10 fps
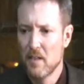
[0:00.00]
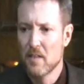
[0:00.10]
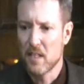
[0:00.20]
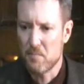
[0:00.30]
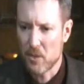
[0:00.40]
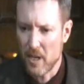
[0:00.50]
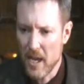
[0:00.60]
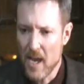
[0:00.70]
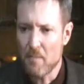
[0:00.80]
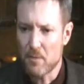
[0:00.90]
that
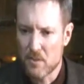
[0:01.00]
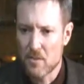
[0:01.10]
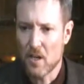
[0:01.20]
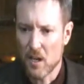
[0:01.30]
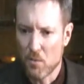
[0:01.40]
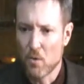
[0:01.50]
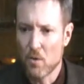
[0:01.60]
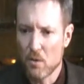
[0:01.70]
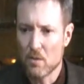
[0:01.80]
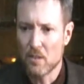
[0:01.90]
perhaps our
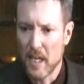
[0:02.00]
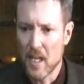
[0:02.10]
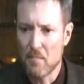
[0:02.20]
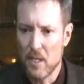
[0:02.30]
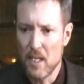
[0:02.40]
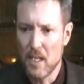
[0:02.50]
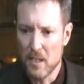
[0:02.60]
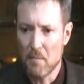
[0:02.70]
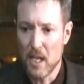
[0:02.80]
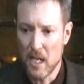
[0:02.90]
world can be
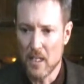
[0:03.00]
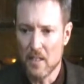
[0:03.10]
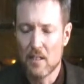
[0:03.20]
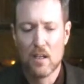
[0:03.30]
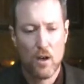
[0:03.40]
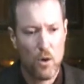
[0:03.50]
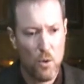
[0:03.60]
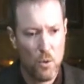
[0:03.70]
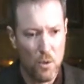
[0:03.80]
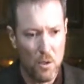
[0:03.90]
made
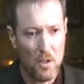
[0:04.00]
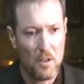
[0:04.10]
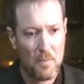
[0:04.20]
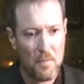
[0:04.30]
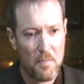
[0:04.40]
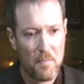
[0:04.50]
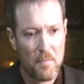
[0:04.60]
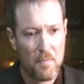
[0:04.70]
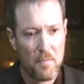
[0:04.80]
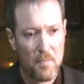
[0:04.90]
whole,
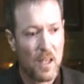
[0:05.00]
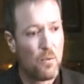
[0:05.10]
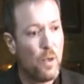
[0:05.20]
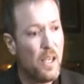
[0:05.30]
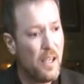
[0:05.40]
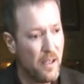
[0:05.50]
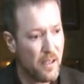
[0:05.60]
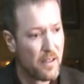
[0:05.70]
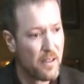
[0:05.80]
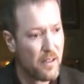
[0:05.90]
and we
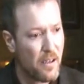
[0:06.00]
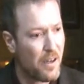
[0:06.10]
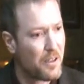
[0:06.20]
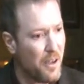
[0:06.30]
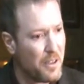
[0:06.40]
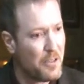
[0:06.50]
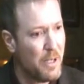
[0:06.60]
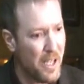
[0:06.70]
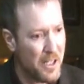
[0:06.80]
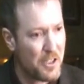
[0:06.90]
are called to be
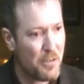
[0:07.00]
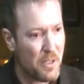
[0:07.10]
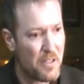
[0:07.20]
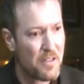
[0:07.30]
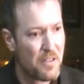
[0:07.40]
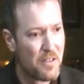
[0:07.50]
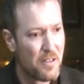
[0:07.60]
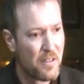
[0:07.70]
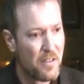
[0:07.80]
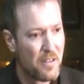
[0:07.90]
instruments
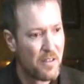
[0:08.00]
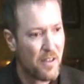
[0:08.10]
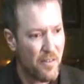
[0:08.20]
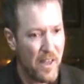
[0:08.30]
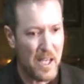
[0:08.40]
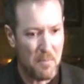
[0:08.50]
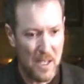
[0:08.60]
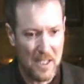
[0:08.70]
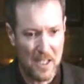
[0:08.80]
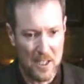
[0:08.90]
of that
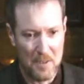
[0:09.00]
making.